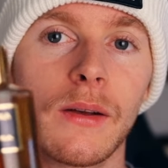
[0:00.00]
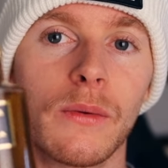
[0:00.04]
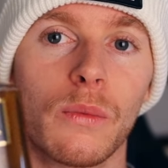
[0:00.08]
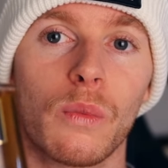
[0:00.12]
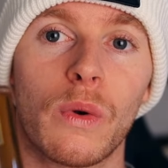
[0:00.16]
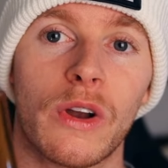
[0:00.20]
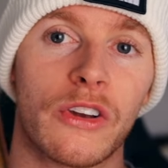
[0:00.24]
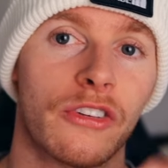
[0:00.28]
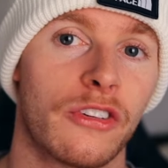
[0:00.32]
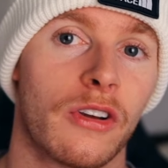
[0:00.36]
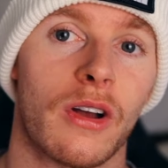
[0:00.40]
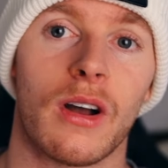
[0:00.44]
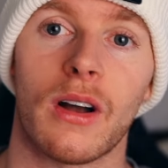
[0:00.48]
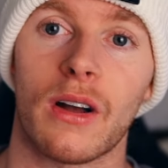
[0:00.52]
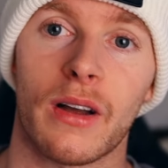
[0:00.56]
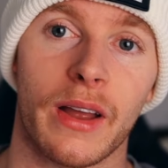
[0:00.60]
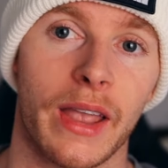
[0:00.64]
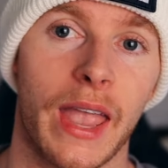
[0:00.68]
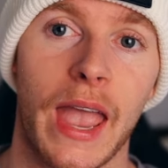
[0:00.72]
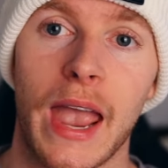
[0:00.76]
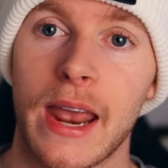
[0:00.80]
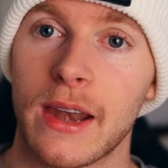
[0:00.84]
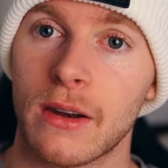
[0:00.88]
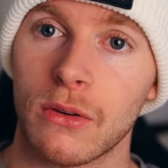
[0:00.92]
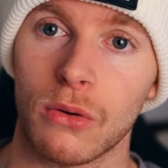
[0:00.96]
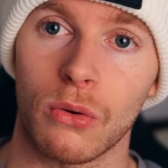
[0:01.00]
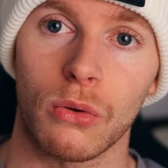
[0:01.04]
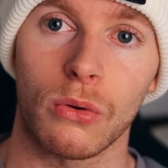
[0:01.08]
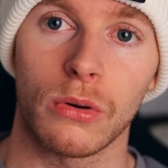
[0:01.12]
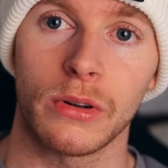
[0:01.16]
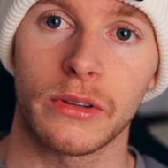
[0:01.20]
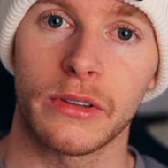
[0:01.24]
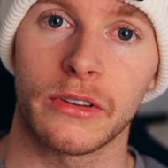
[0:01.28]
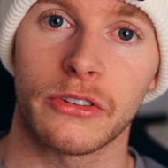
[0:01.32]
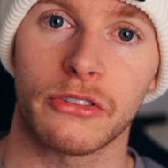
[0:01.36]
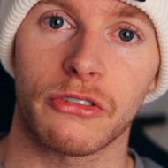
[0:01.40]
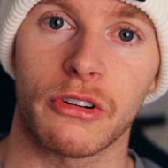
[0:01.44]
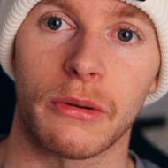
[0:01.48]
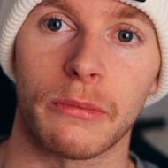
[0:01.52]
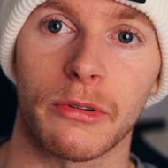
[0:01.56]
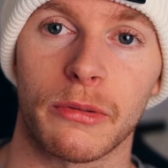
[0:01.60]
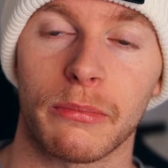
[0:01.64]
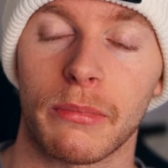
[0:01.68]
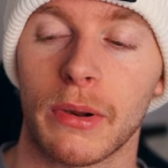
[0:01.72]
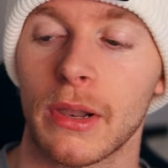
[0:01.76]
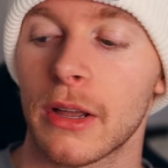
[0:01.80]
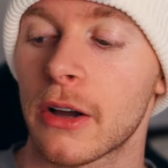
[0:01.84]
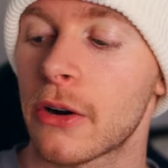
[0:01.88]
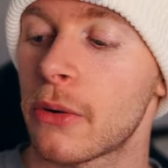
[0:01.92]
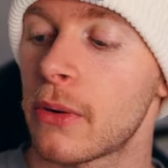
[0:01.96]
which are again all in the description
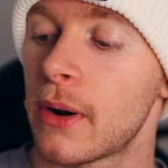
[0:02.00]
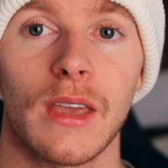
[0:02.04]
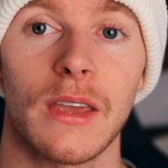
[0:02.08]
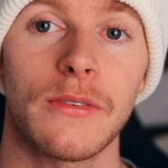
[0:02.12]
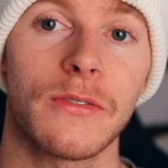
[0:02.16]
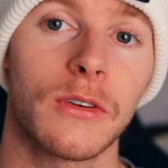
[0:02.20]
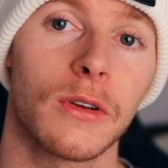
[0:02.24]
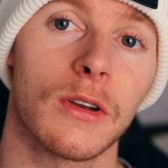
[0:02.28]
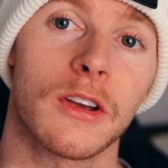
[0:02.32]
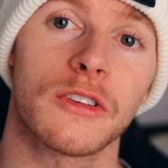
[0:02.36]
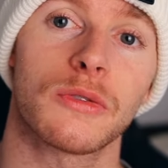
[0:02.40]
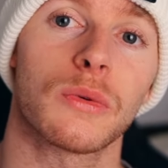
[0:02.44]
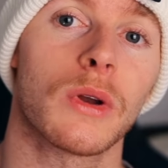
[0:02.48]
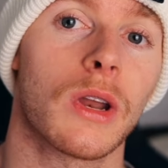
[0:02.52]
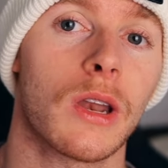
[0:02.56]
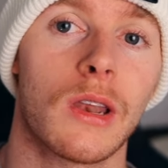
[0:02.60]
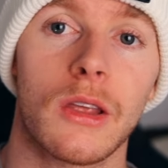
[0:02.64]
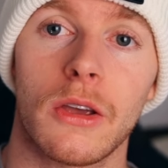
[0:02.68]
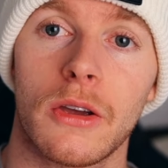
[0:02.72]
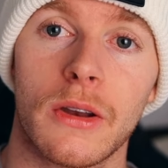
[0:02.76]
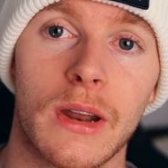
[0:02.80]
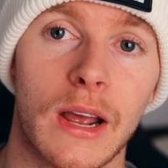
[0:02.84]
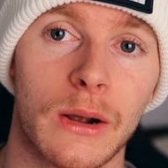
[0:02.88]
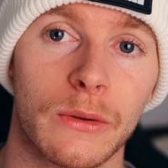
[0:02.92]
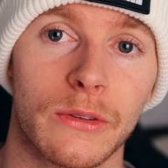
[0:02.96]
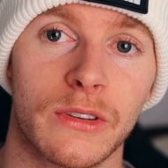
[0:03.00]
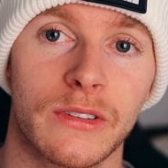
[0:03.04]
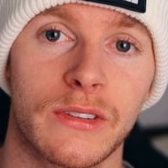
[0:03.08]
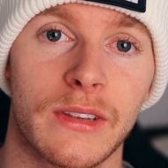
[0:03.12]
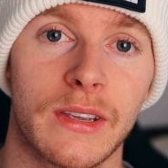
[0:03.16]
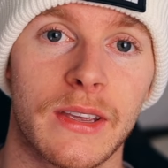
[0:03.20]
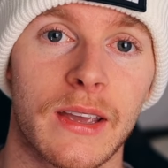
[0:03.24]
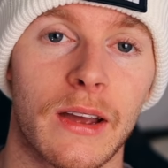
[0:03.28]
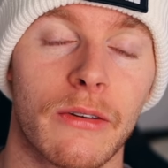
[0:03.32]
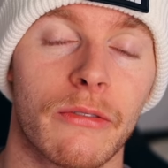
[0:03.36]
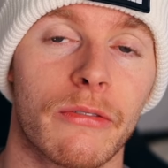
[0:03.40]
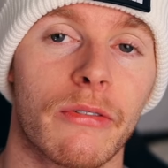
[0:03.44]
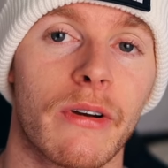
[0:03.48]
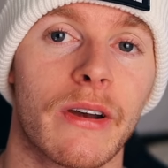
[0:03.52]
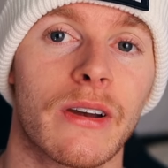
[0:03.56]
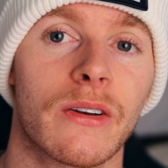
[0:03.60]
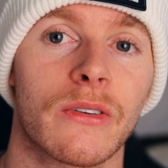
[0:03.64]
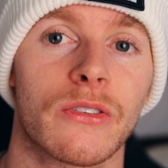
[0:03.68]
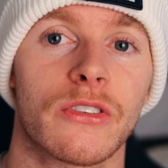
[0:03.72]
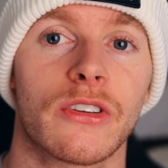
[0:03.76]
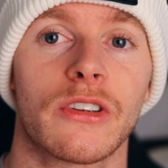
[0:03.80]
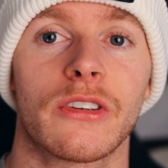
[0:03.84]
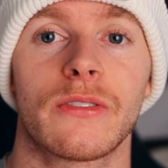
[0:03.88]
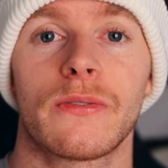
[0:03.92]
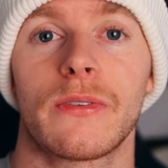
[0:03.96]
below. If you guys want to learn how to decant
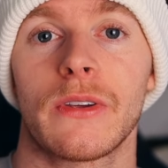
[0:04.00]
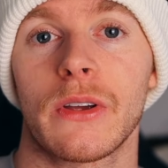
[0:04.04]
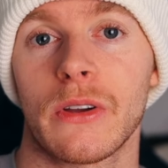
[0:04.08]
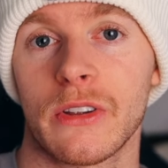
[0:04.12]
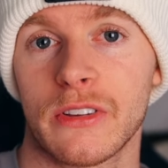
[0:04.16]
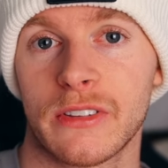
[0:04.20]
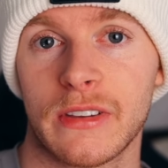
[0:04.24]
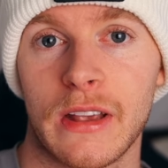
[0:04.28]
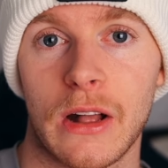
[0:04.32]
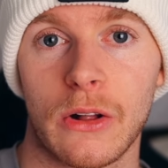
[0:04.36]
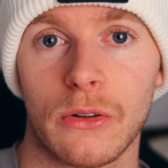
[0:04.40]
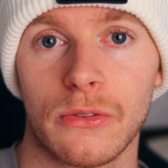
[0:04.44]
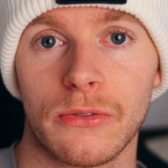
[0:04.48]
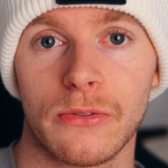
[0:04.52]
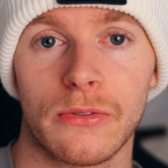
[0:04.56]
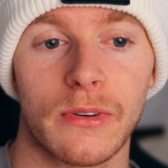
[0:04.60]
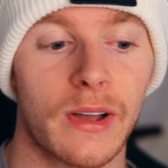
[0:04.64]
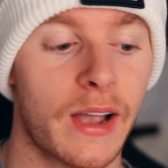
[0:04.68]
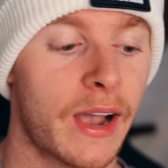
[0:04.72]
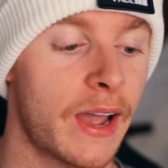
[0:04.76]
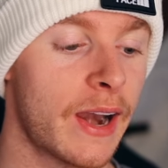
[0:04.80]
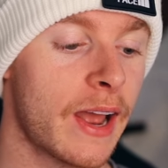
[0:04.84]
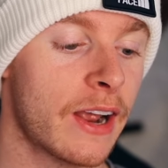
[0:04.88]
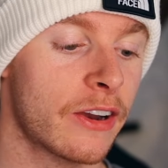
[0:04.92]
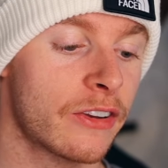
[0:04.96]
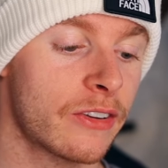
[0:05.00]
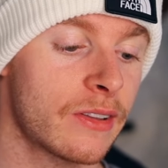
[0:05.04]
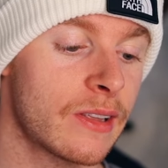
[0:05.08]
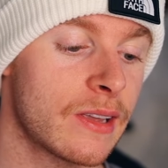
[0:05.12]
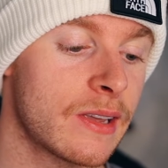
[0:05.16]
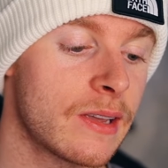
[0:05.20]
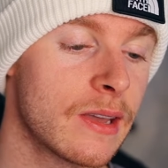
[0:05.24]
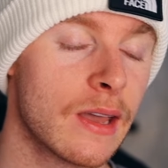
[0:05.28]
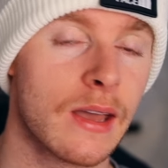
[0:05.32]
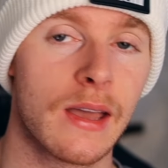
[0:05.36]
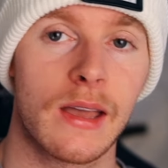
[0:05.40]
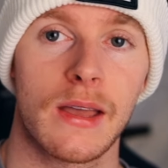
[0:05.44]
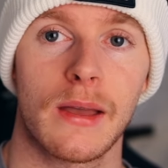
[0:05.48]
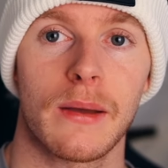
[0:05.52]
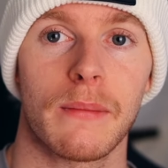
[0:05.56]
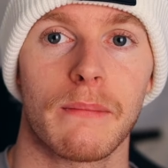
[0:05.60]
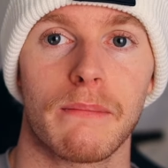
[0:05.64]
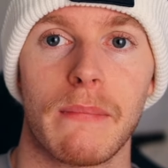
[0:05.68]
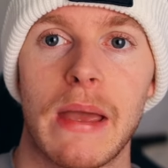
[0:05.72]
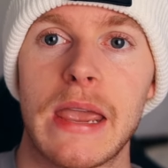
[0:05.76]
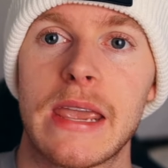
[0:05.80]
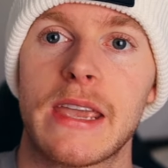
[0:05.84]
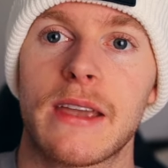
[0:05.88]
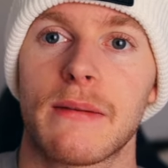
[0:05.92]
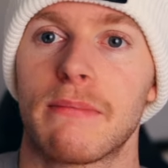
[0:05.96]
fragrances for yourself and actually
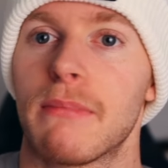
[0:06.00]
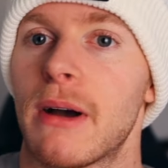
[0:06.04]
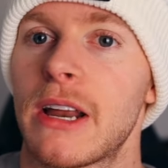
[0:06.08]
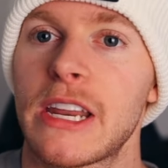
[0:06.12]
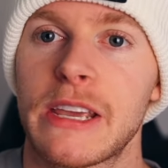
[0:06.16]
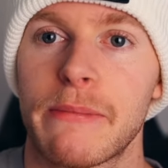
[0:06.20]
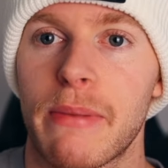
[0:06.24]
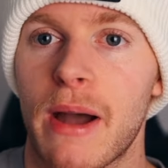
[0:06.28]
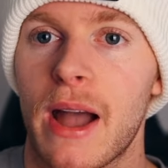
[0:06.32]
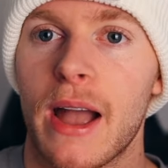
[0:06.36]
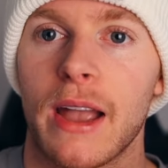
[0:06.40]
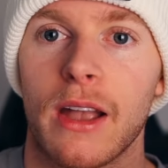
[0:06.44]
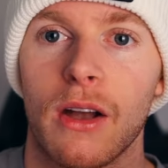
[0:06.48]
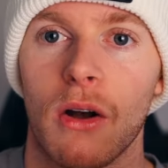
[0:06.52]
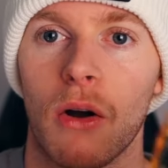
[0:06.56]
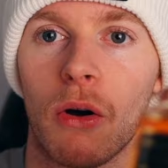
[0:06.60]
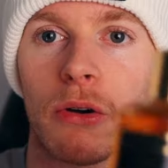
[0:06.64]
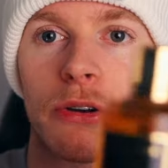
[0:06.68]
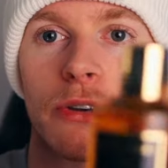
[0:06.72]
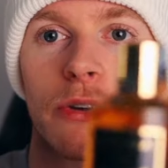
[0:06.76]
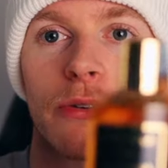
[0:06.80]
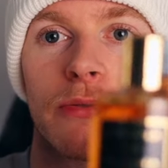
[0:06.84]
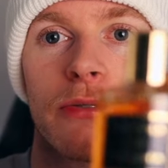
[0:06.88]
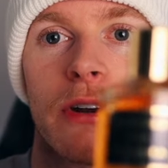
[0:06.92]
make money back on your